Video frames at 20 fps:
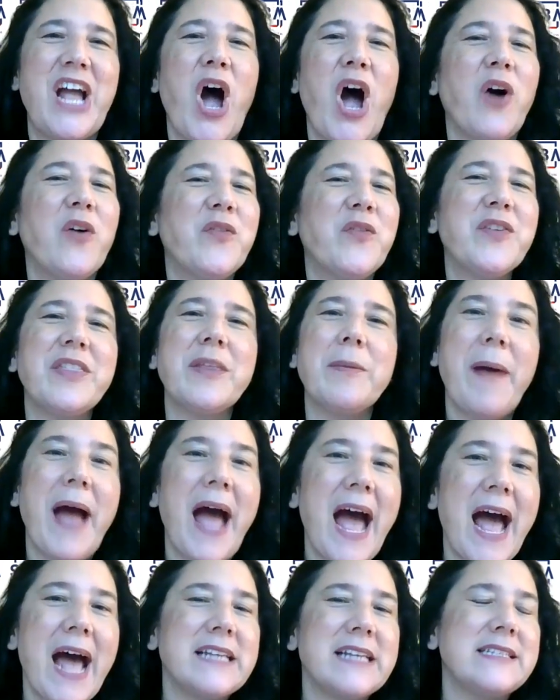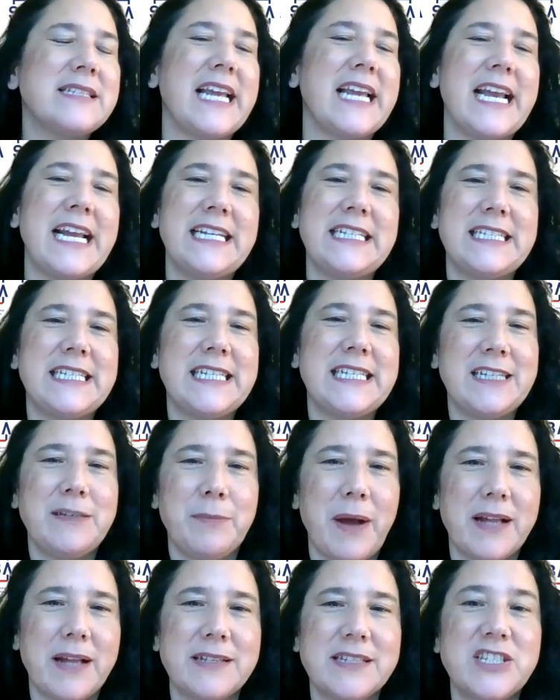Over the past 18
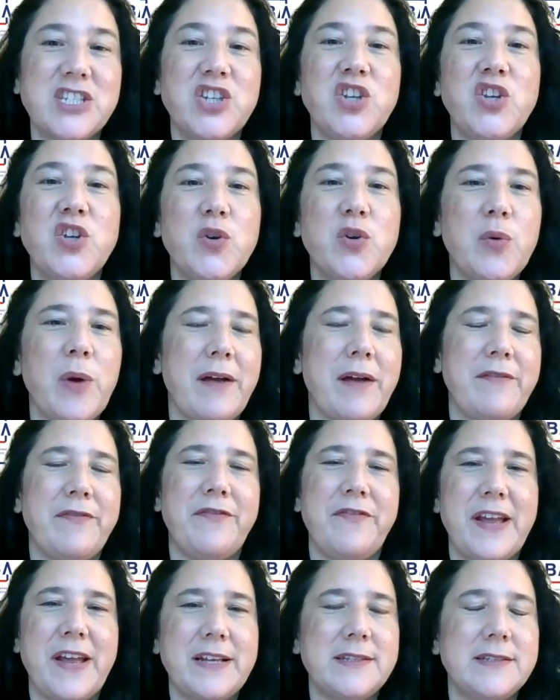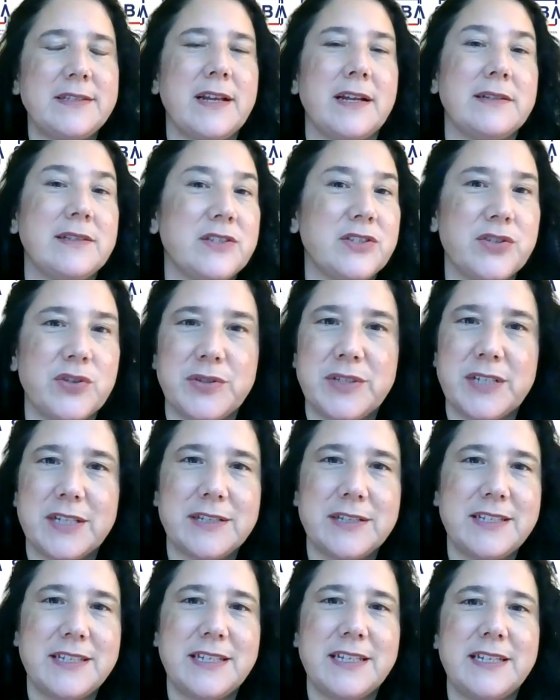months, you have faced
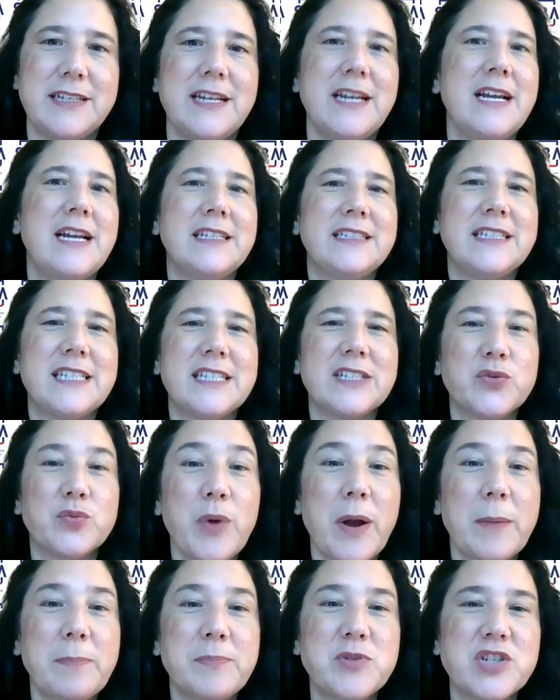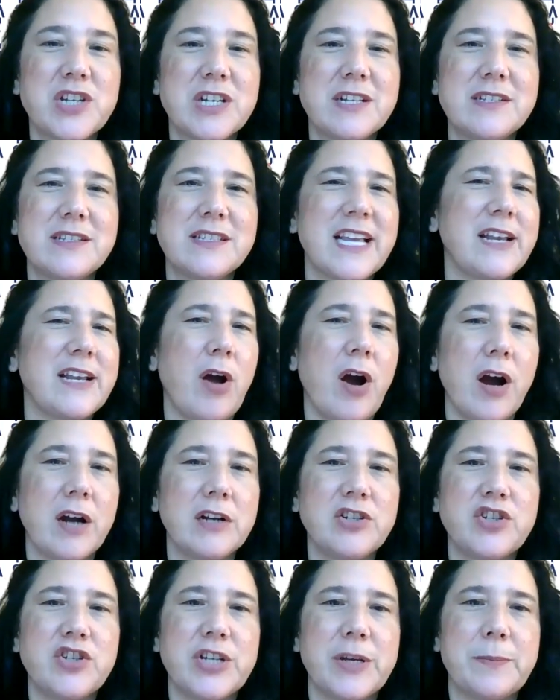uncertainty, disruptions, and
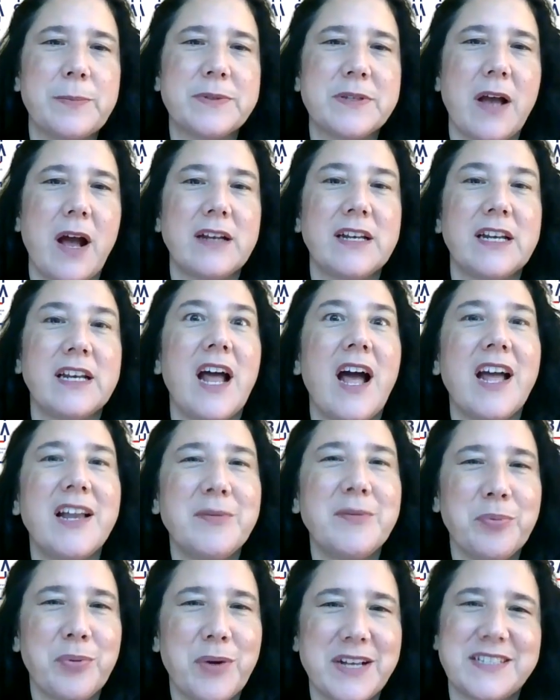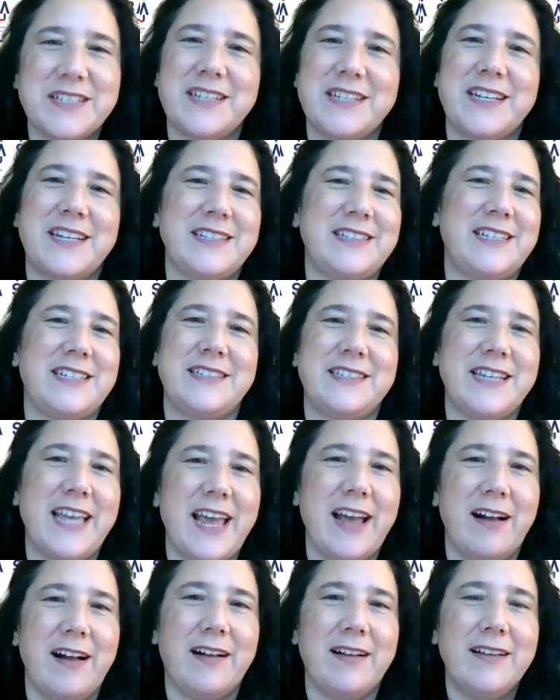hardships on an unprecedented
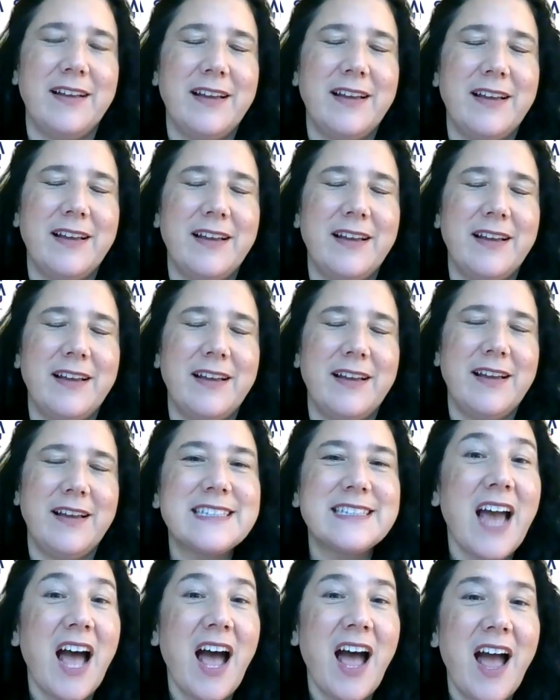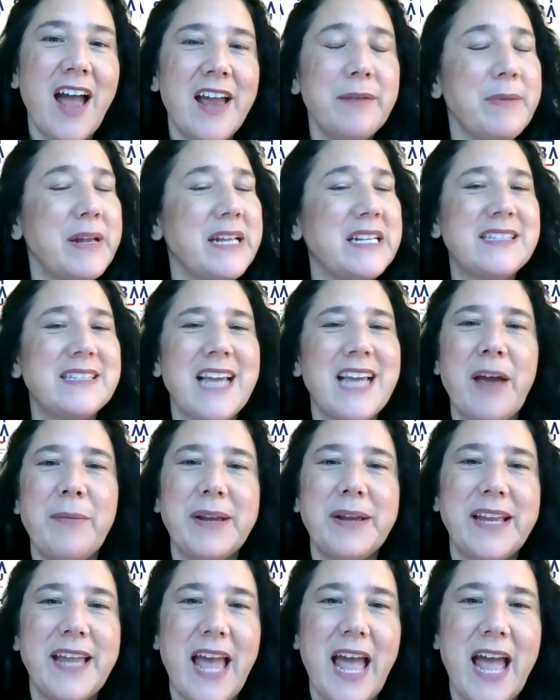scale. Yet time and time
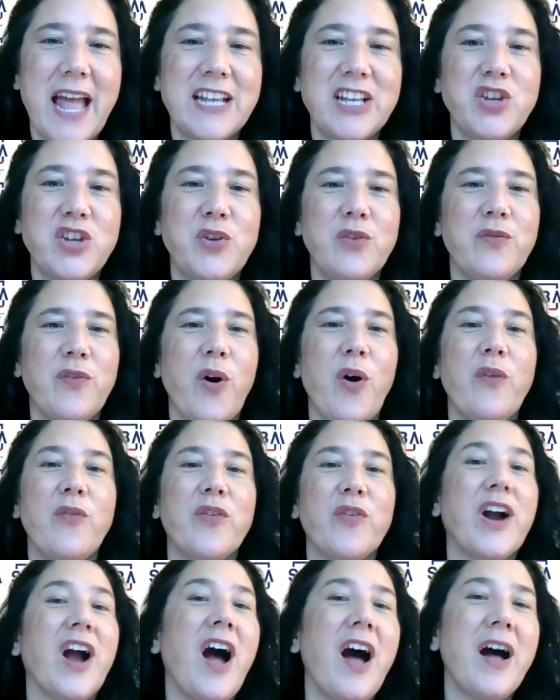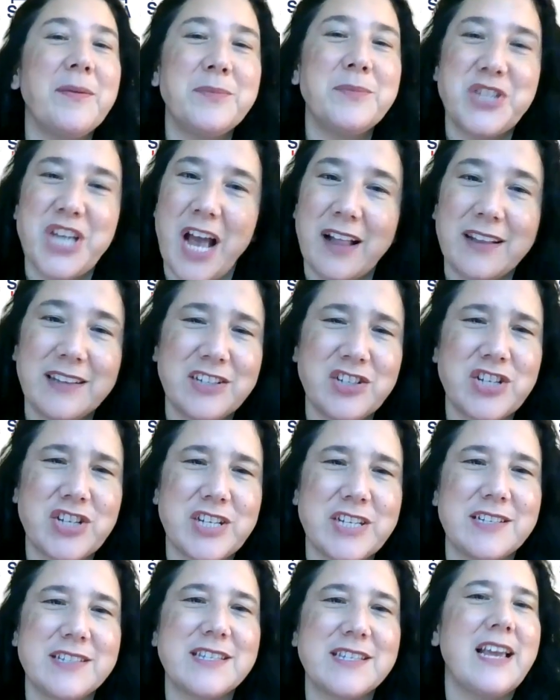again, you've overcome
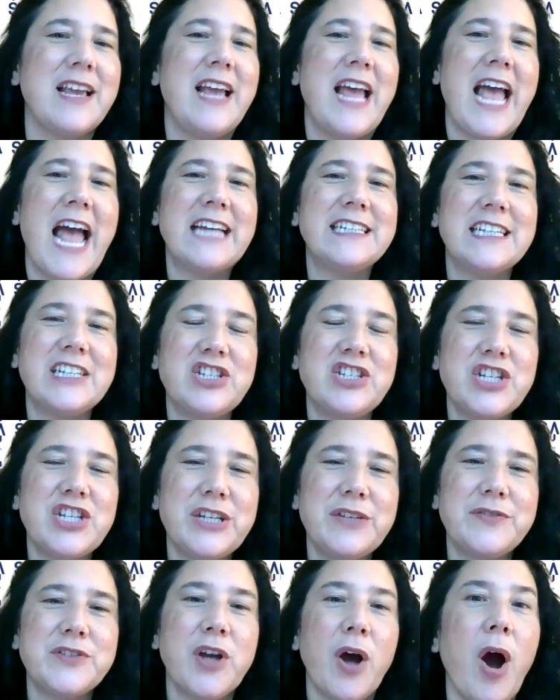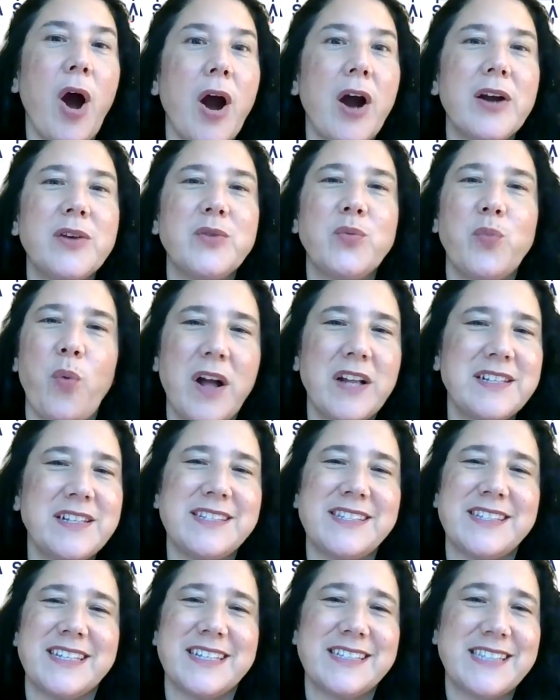challenges and achieved hard-won
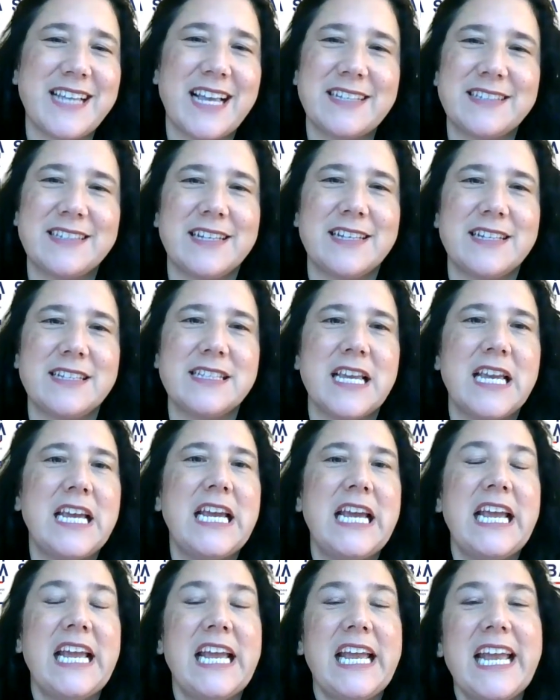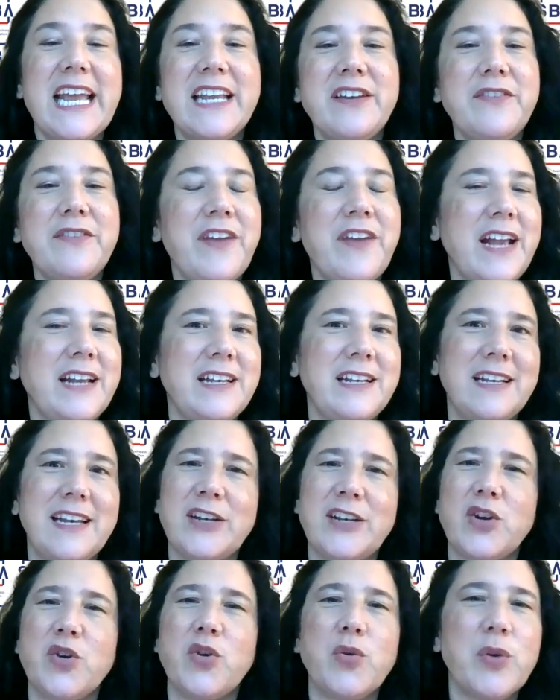successes, innovating
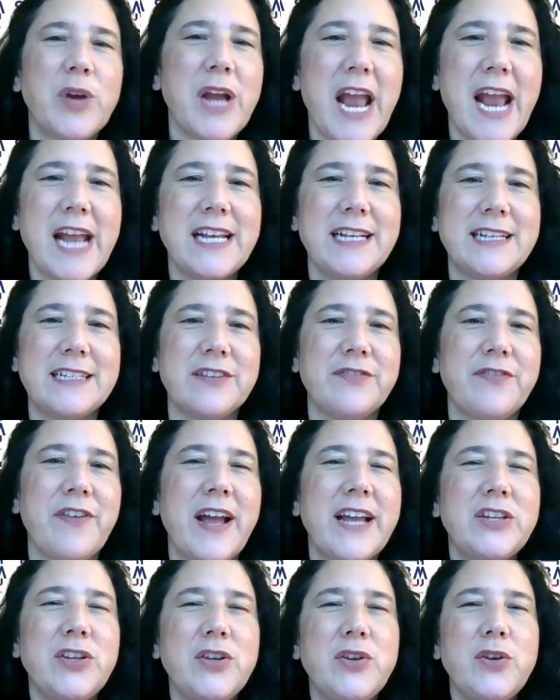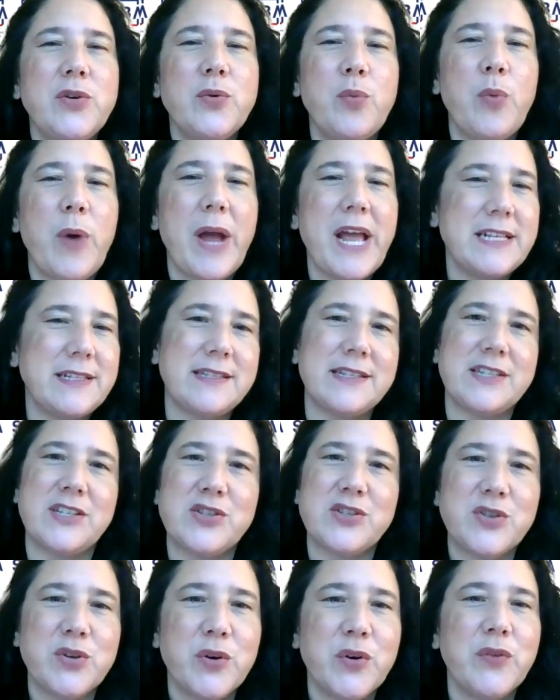and creating to find new ways to
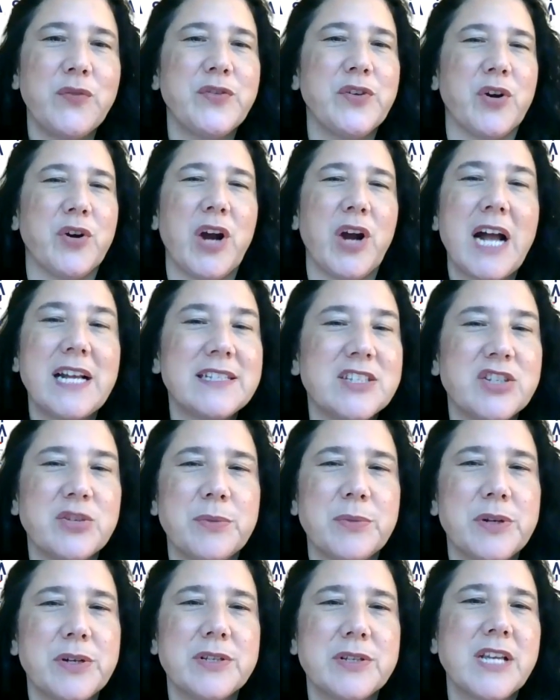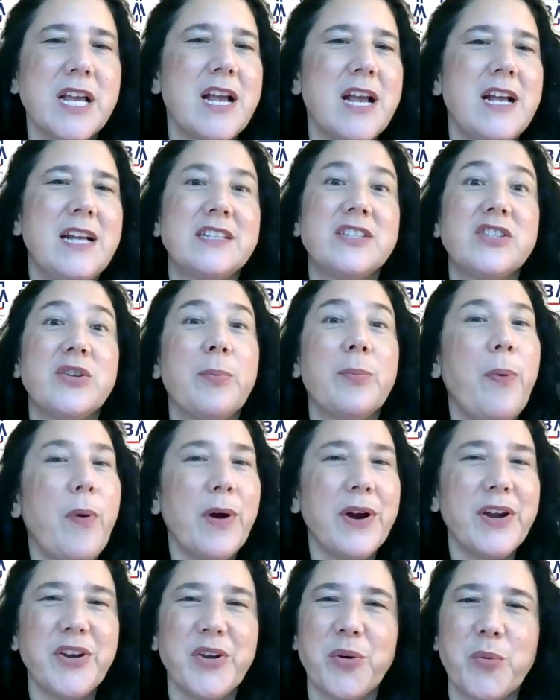serve your customers,
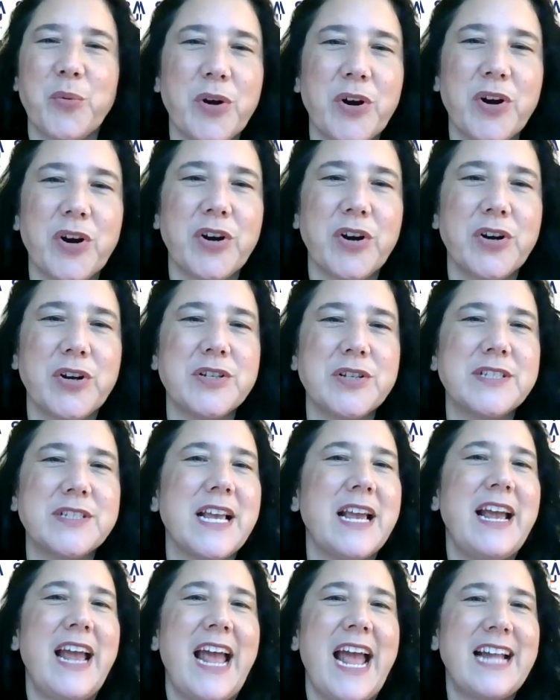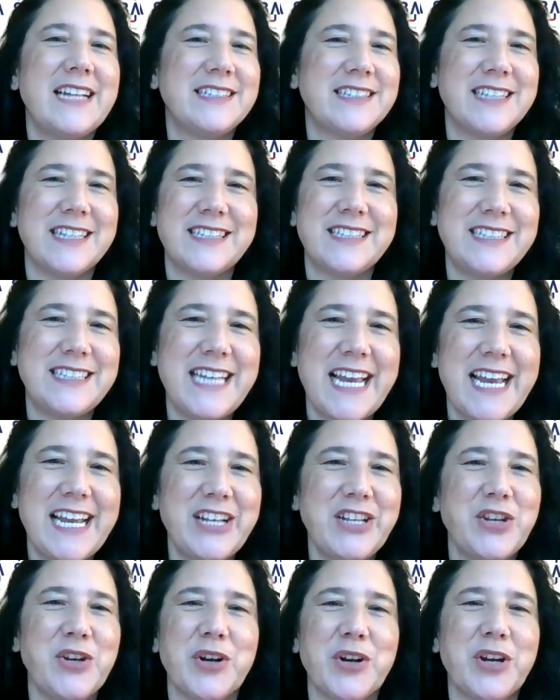support your workers, and
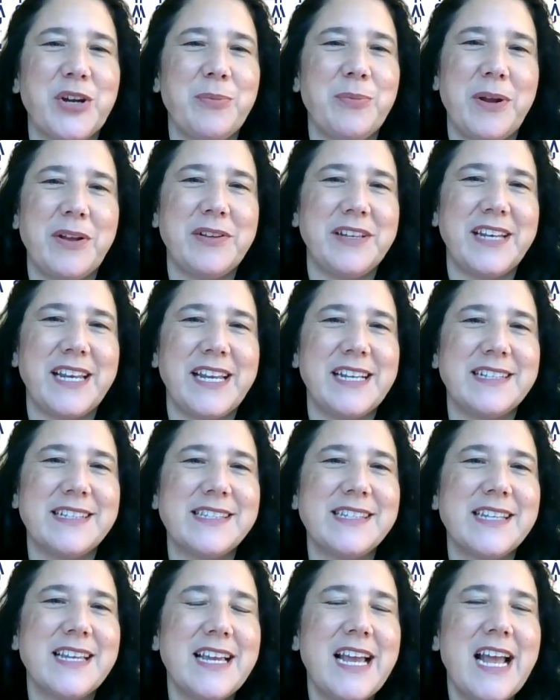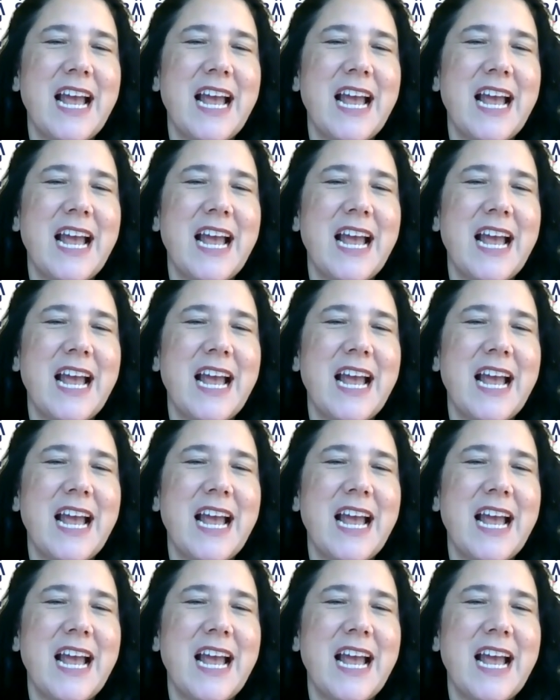sustain your communities.